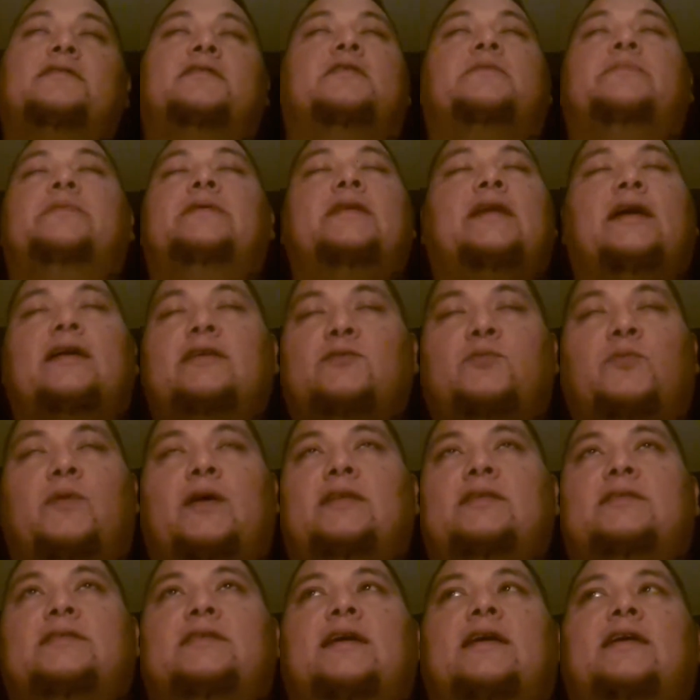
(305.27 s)
going to be next
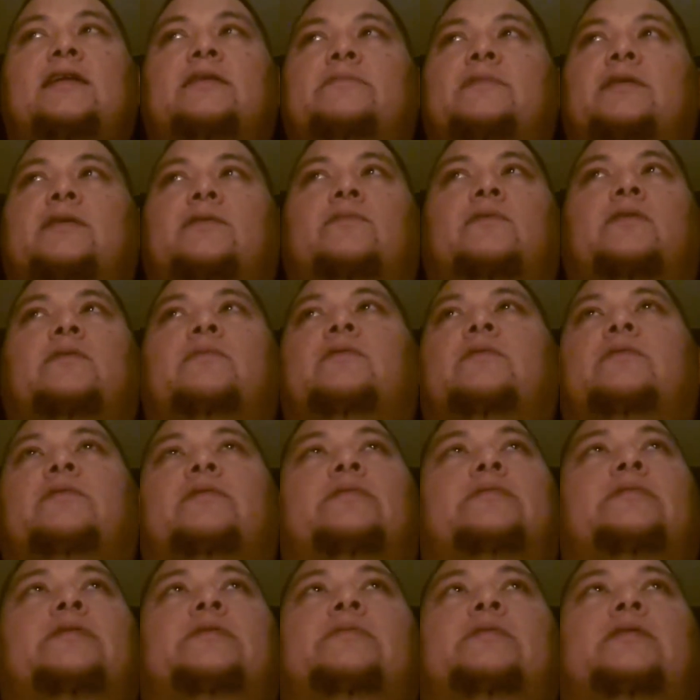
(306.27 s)
Wednesday. And I'm like,
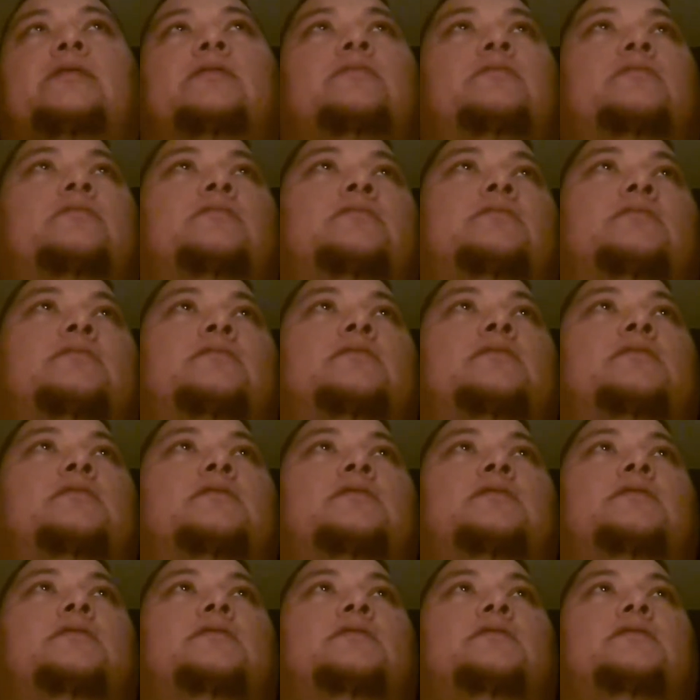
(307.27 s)
whoa.
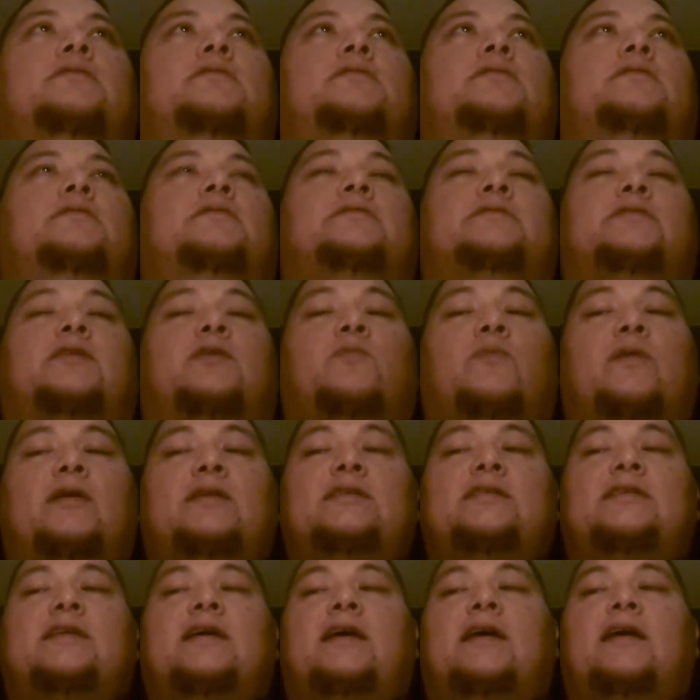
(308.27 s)
I was like,
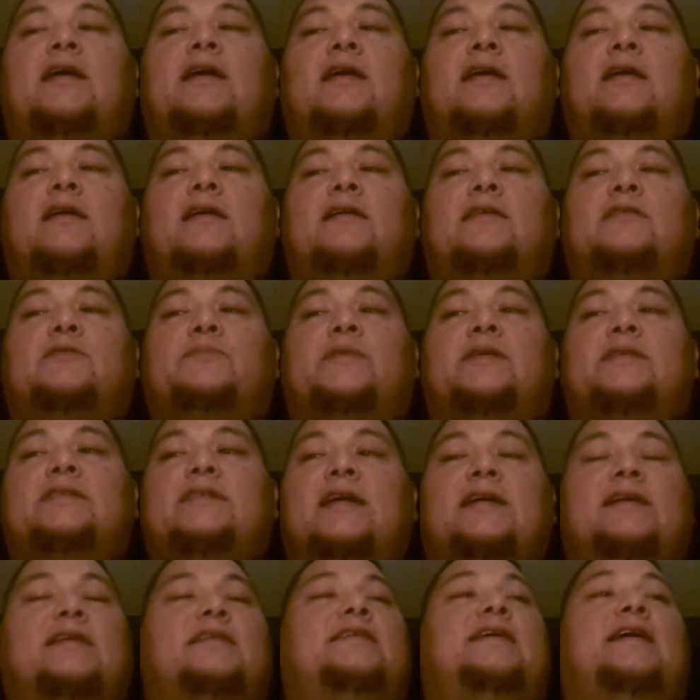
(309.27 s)
Wednesday is my
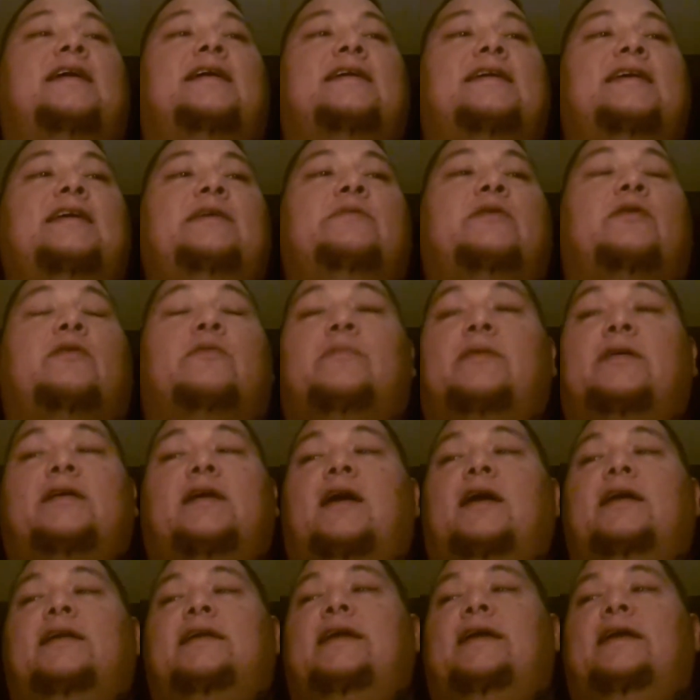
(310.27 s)
second day of chemo. I'm
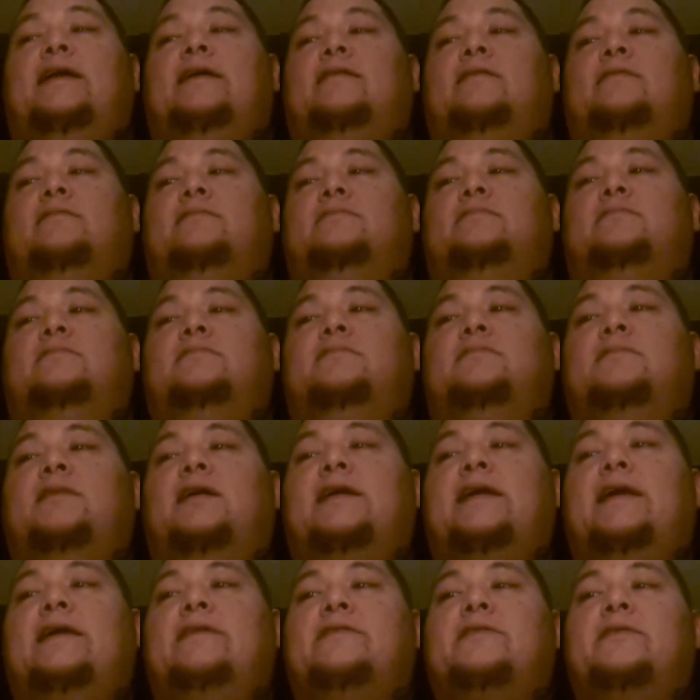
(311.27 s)
like, I can't
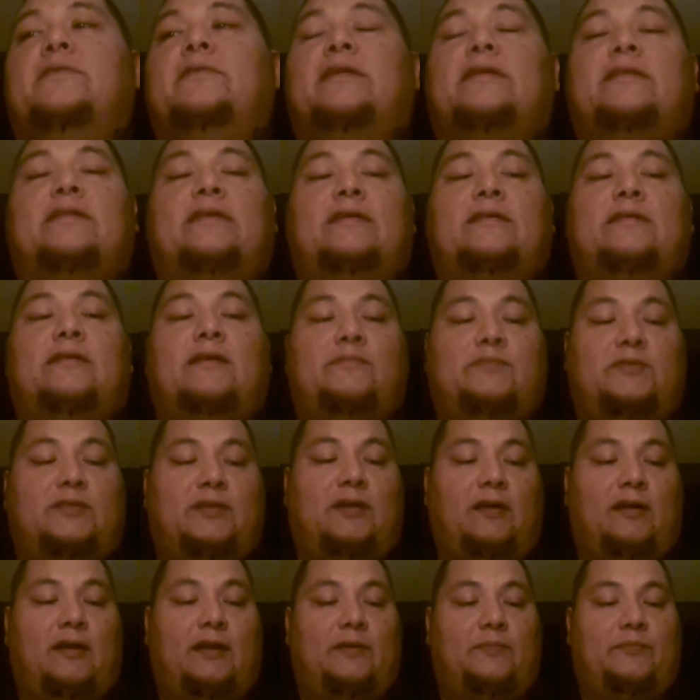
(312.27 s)
do anything. I'm
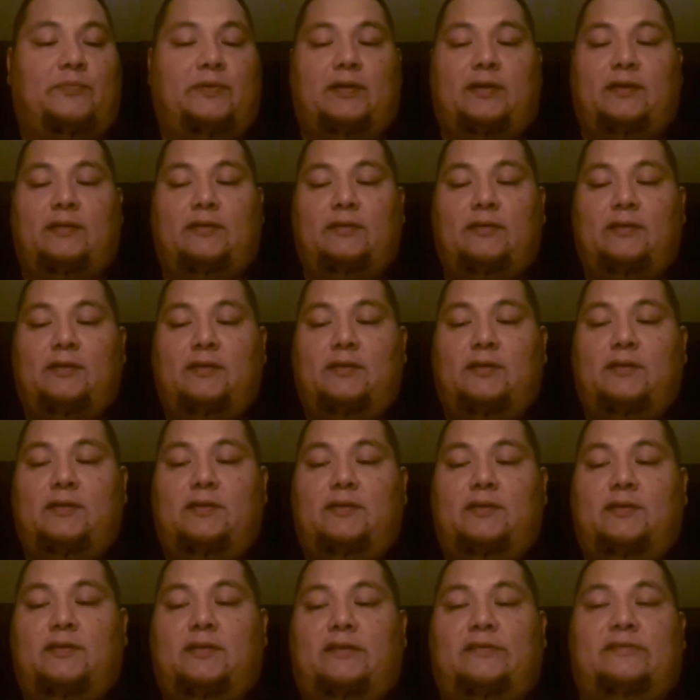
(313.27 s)
sorry, but
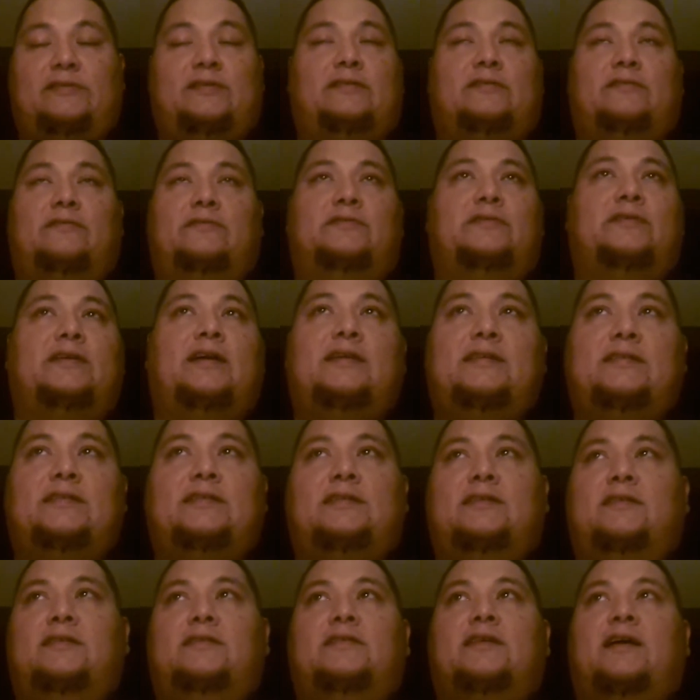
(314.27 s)
I was like,
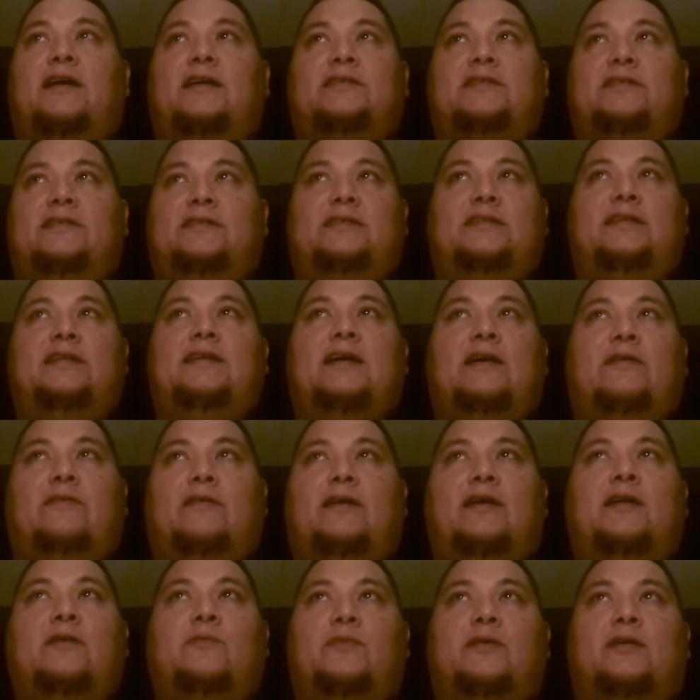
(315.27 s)
you guys should see how
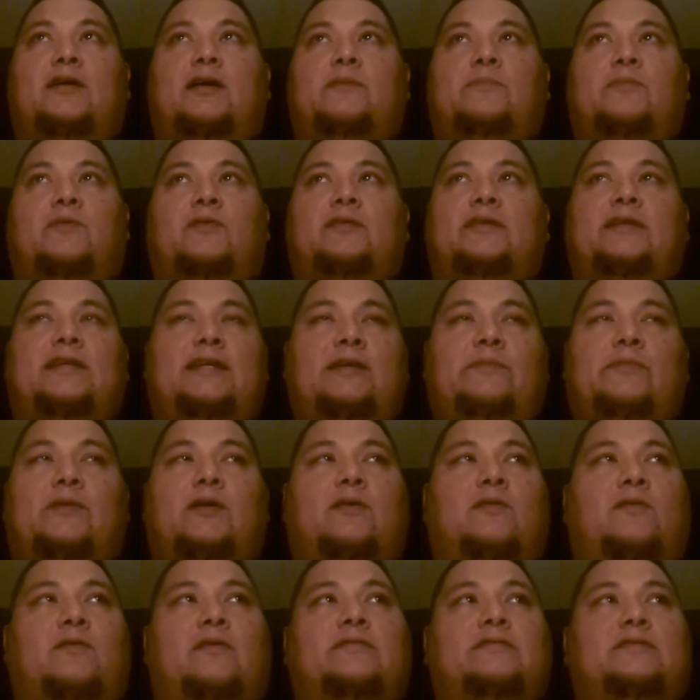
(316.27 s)
I am when I'm on
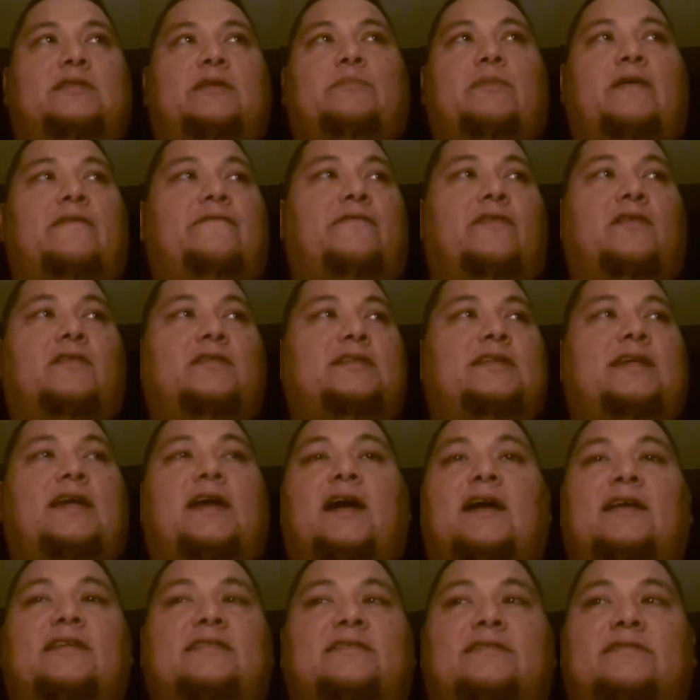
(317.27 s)
chemo. I was like, my first day
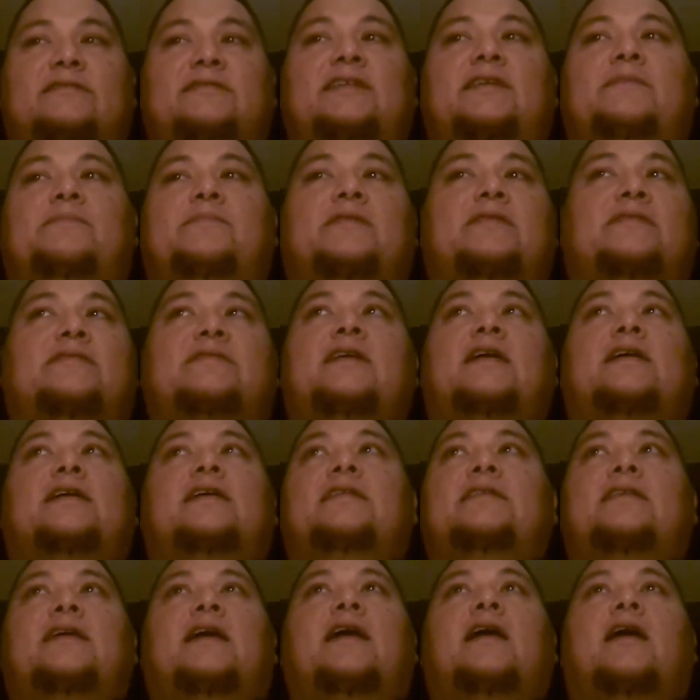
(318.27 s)
I sleep. The
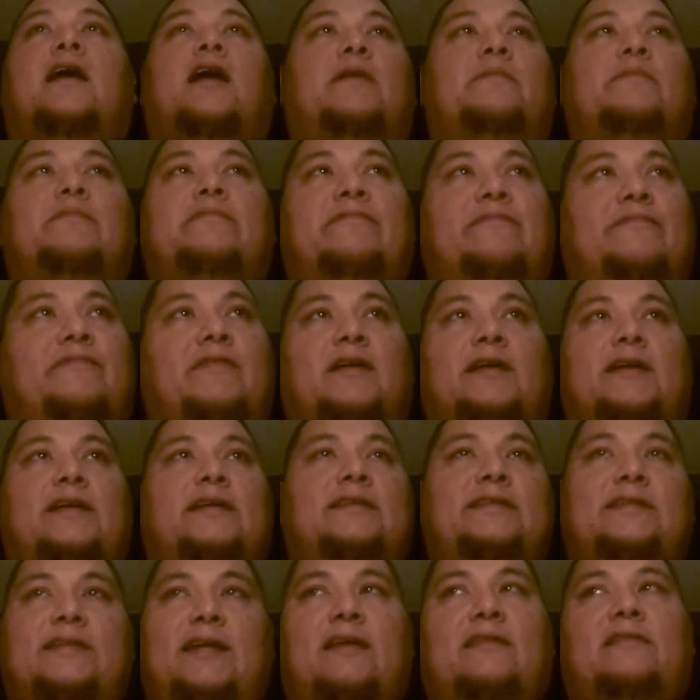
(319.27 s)
second day I'm
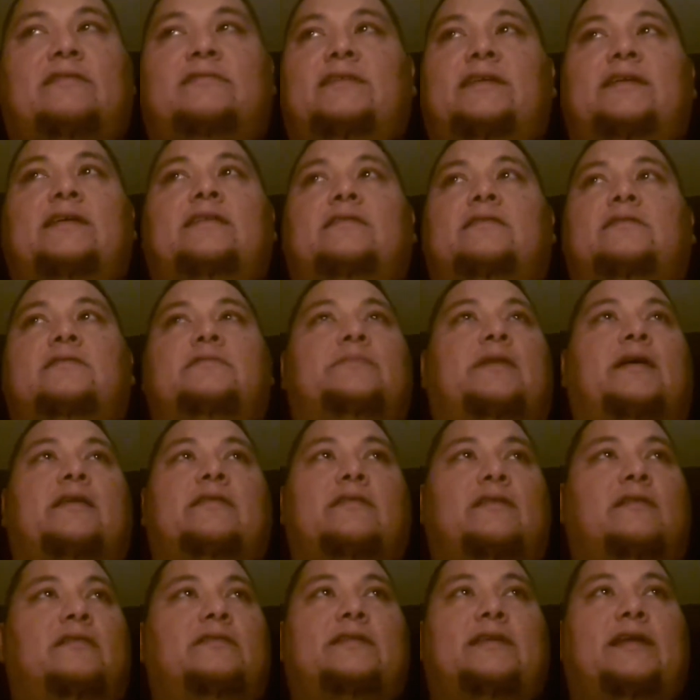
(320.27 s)
fucking deathly ill. And my
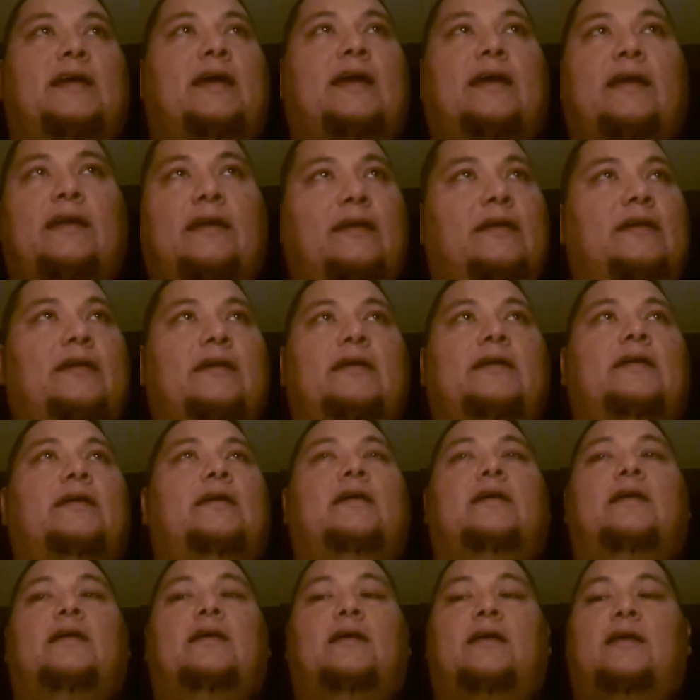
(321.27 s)
third day
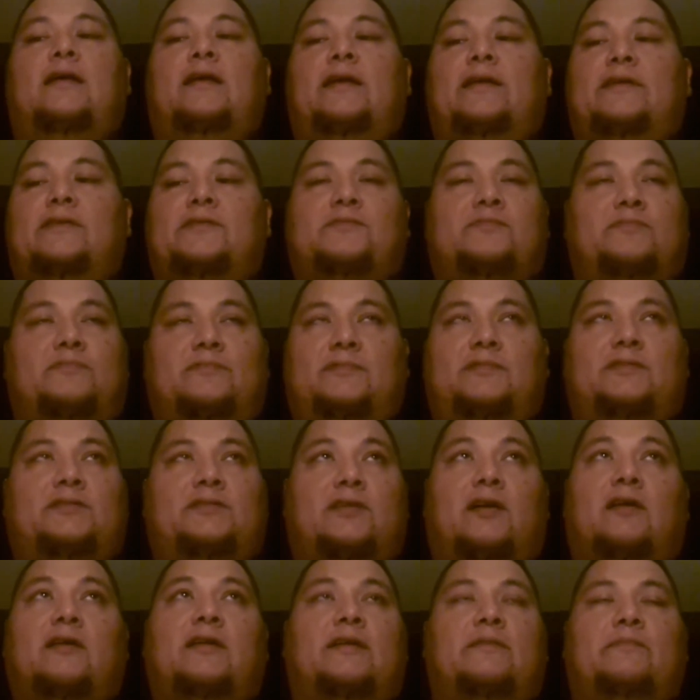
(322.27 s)
is
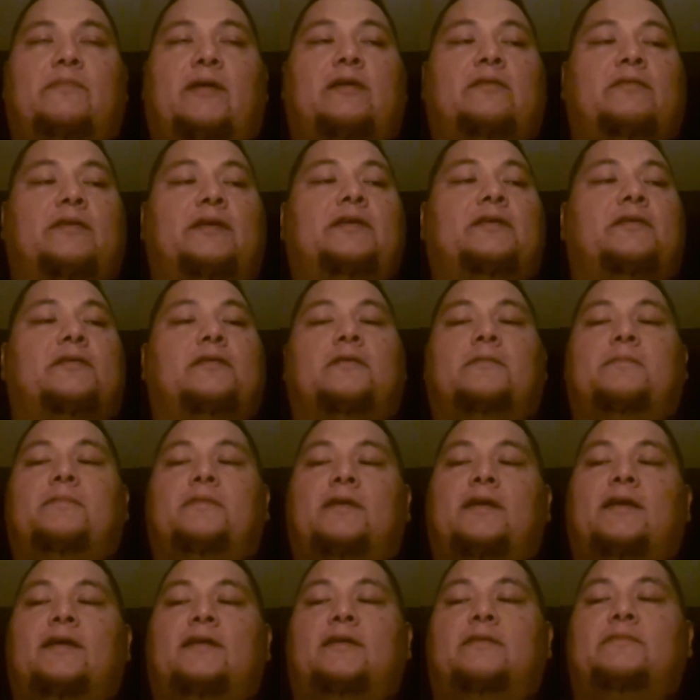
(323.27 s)
starting my recoup,
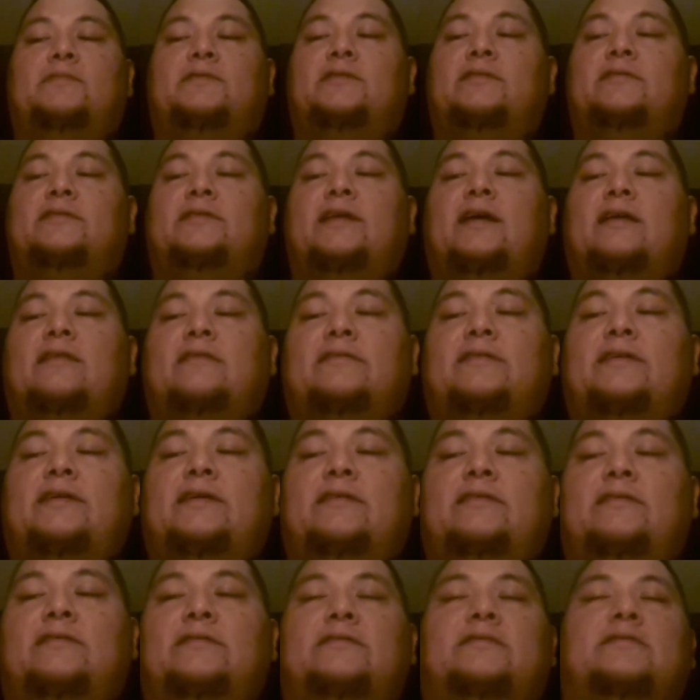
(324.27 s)
and I'm still deathly
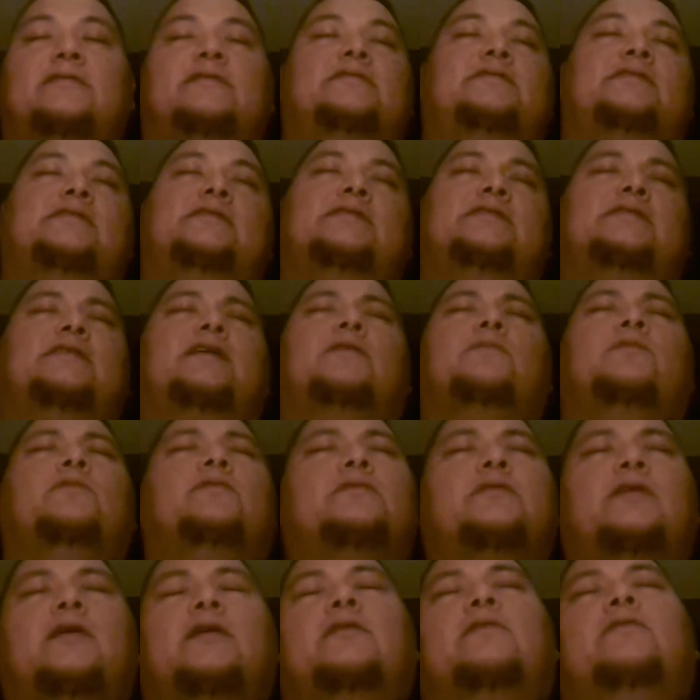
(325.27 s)
ill. And she's like,
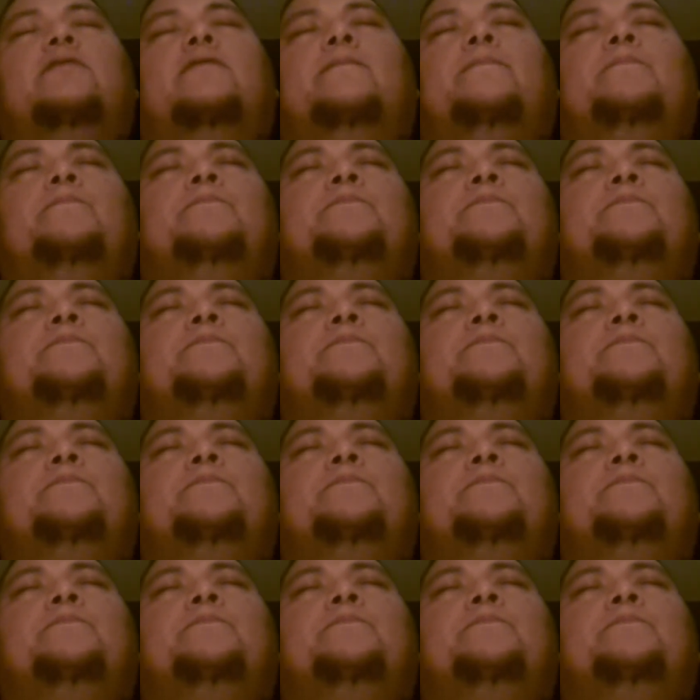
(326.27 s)
well, no,